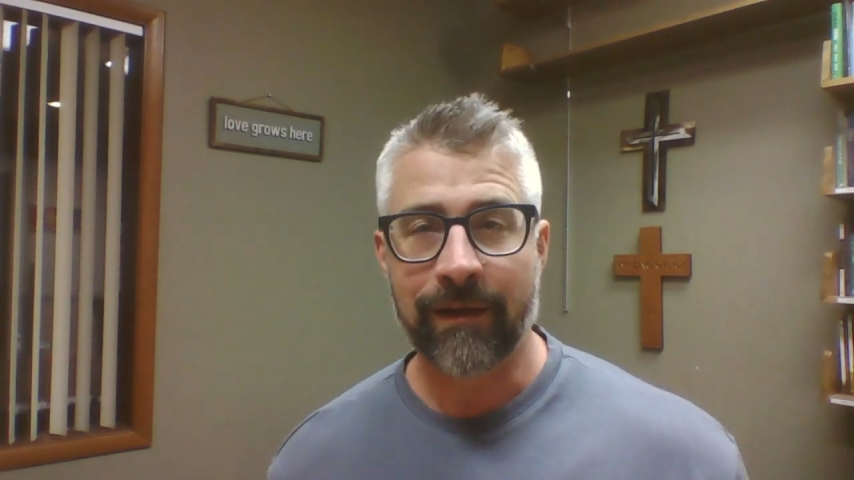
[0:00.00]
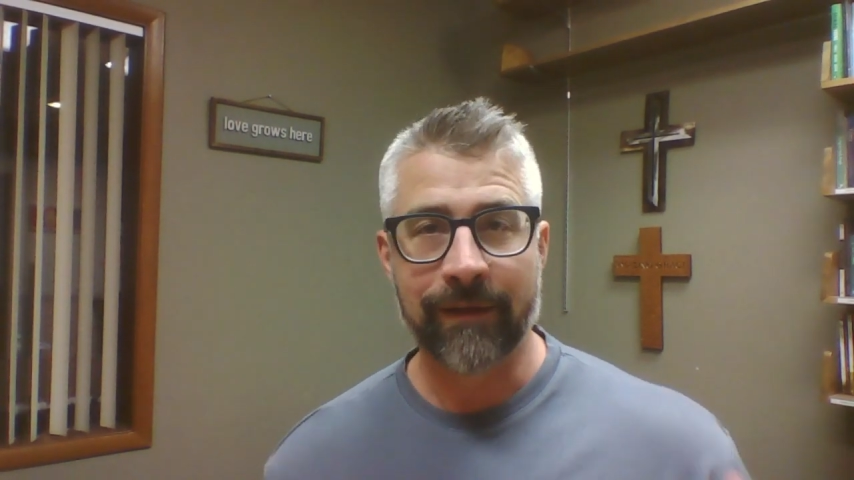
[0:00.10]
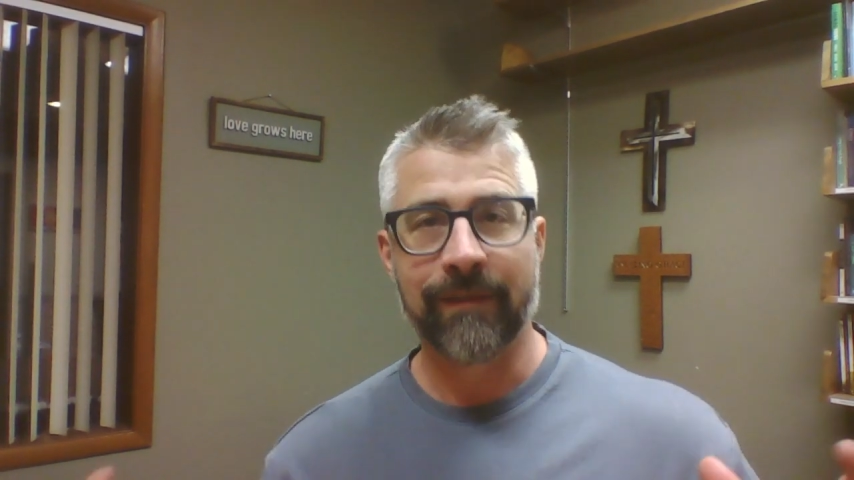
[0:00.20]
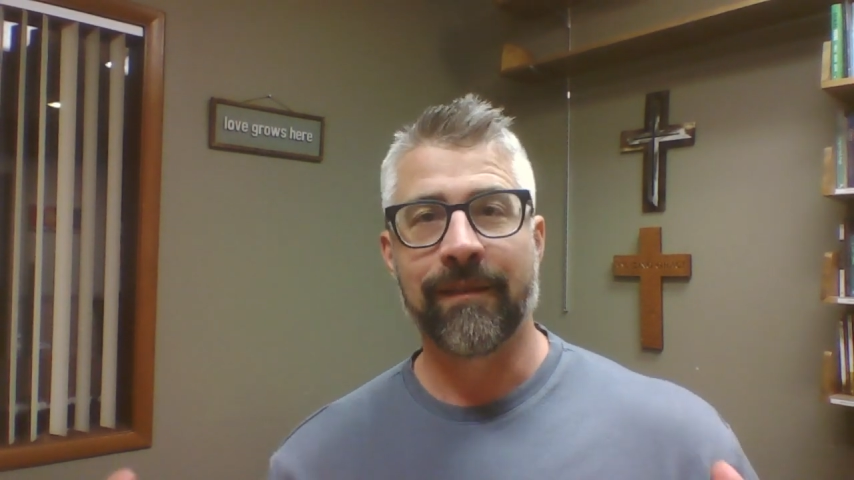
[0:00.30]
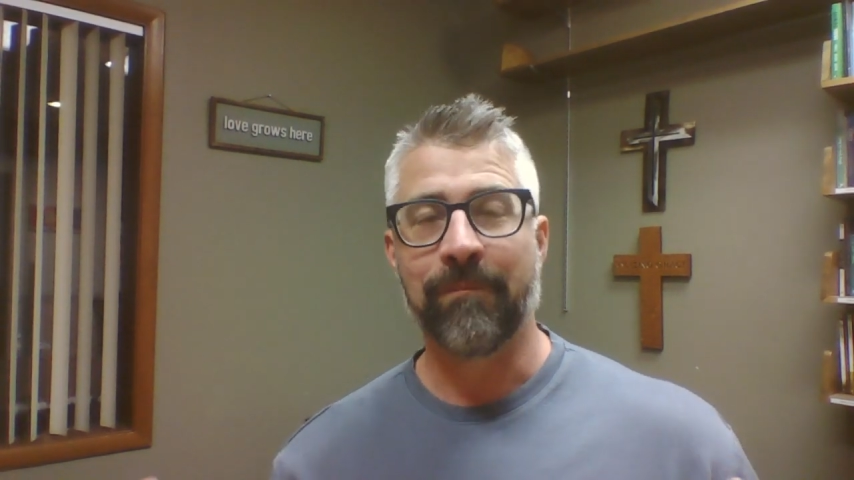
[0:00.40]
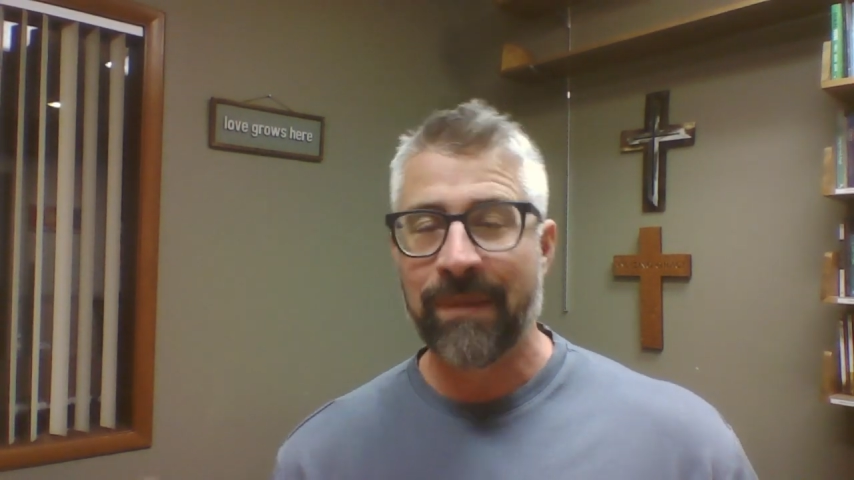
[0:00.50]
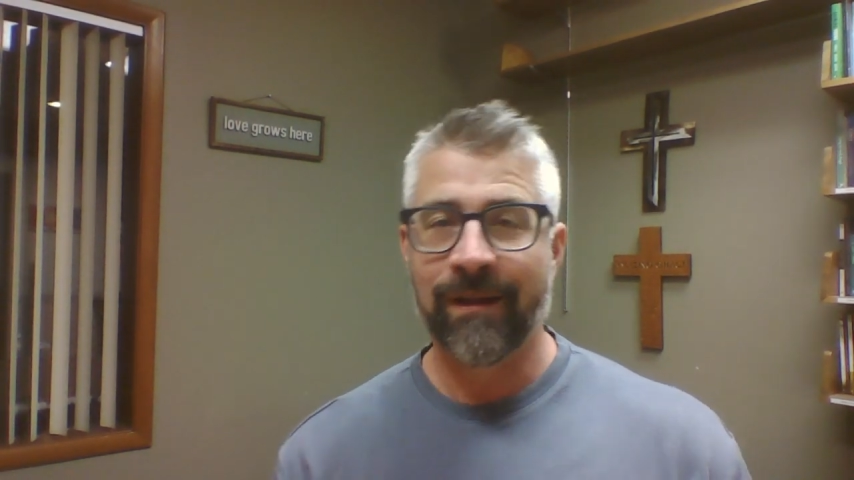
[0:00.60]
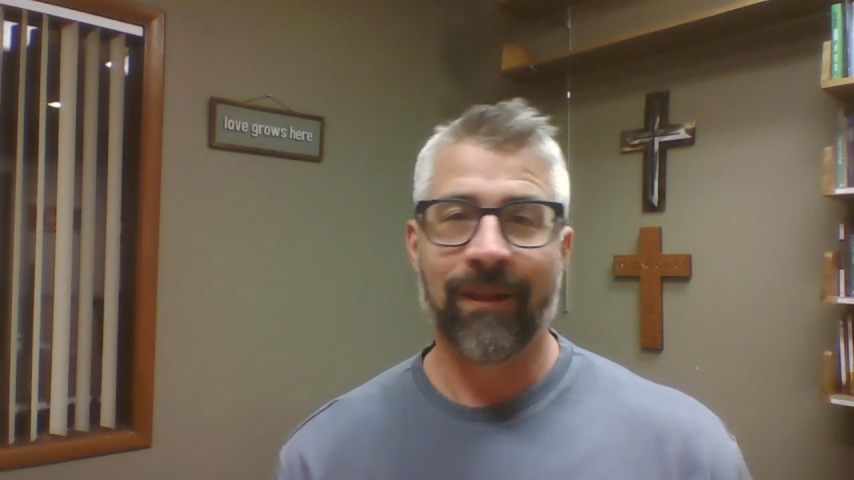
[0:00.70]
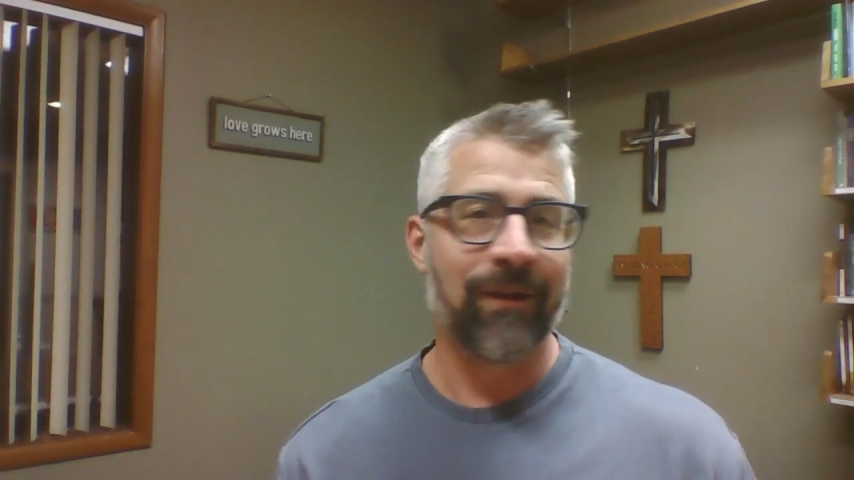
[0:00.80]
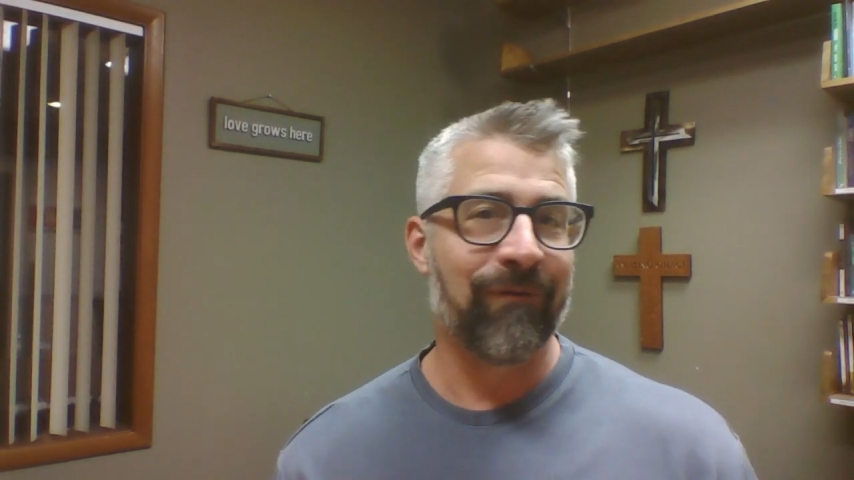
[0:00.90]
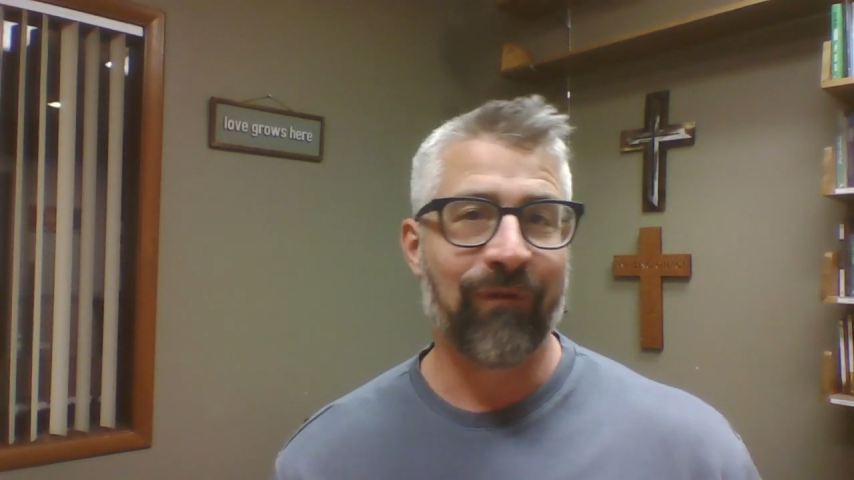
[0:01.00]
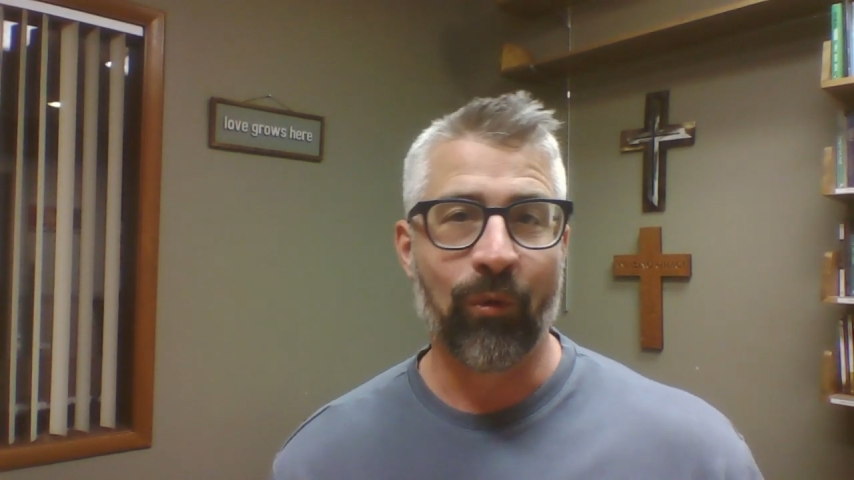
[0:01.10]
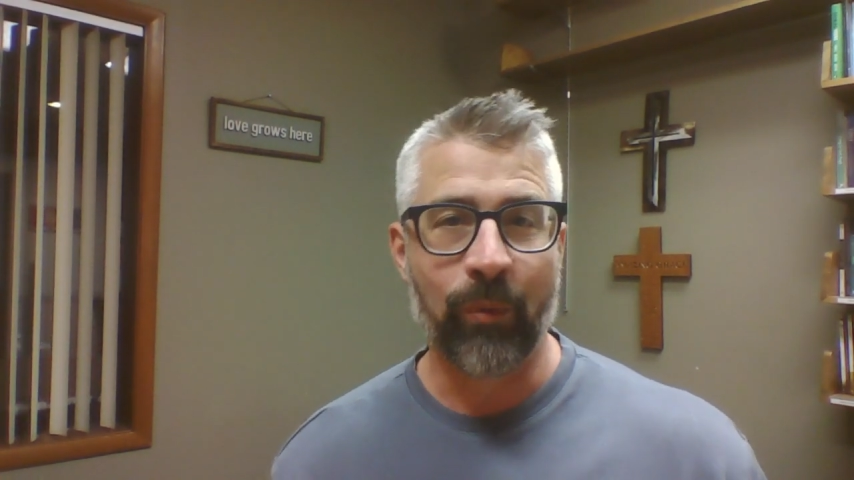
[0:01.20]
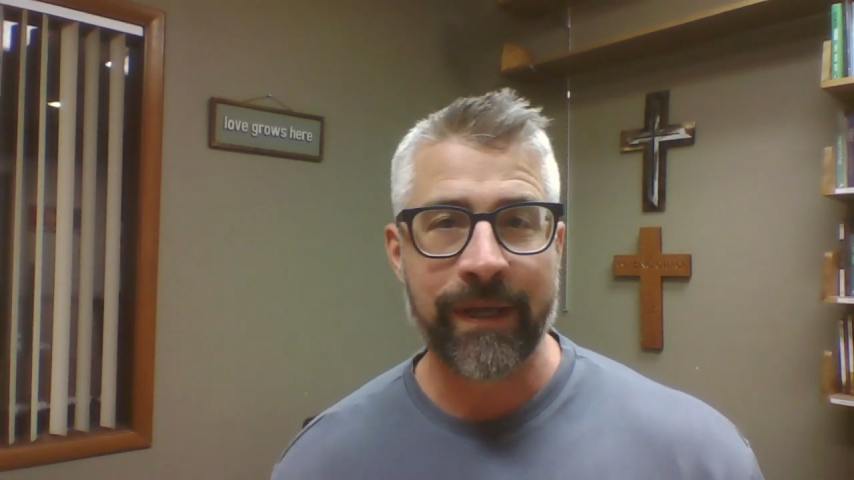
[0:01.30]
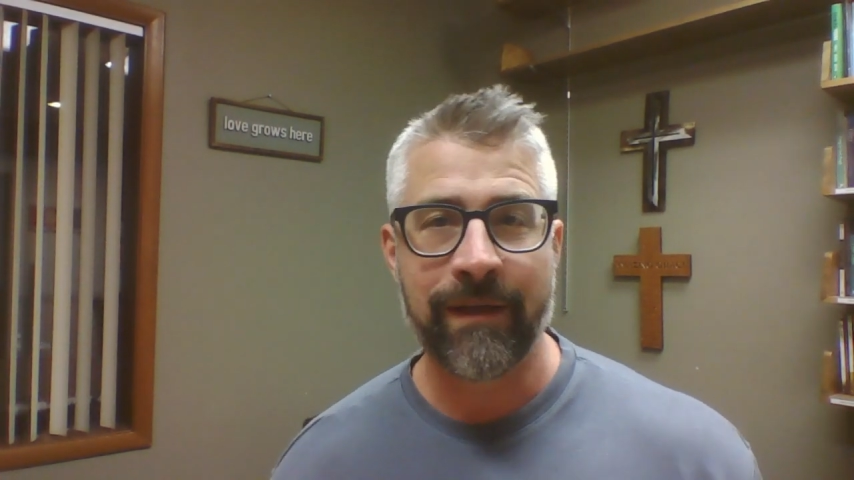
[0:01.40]
in the middle of the
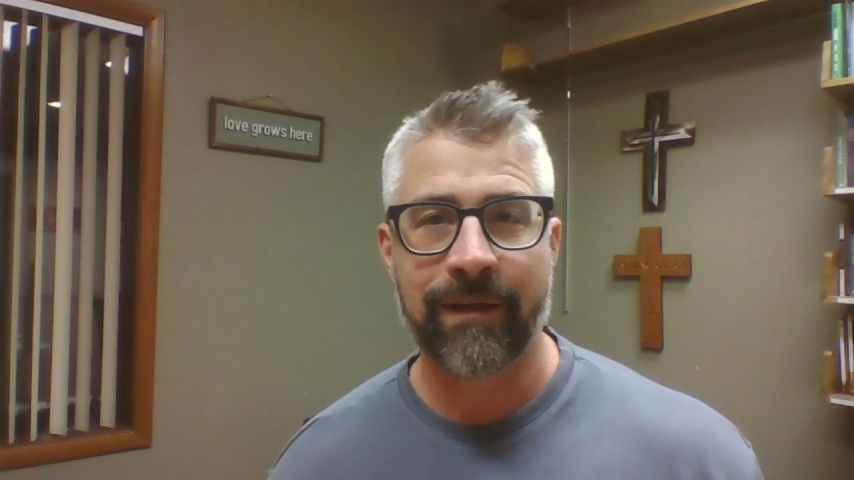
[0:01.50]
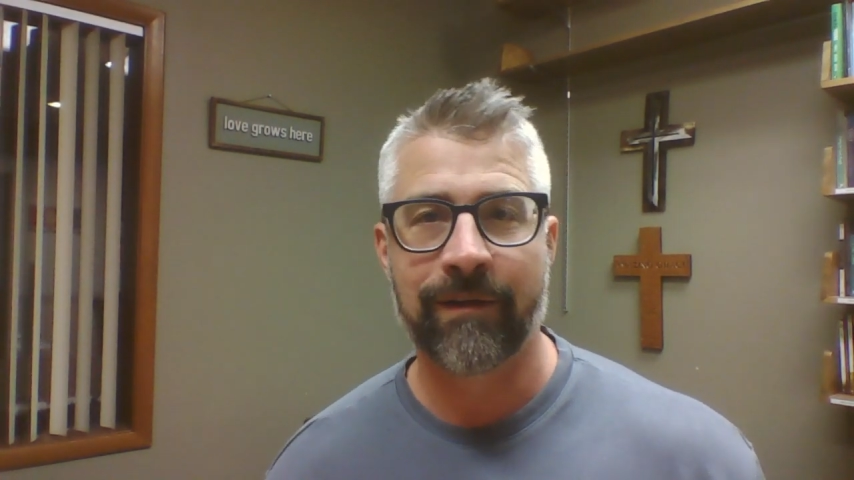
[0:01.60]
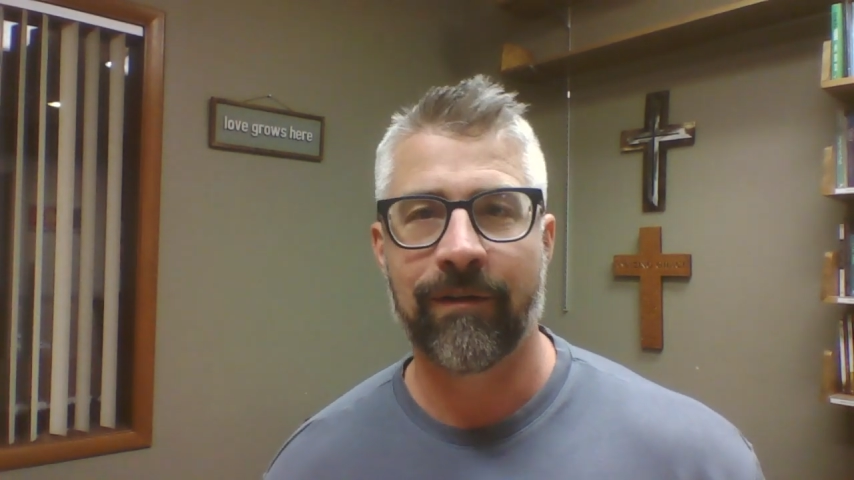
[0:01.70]
week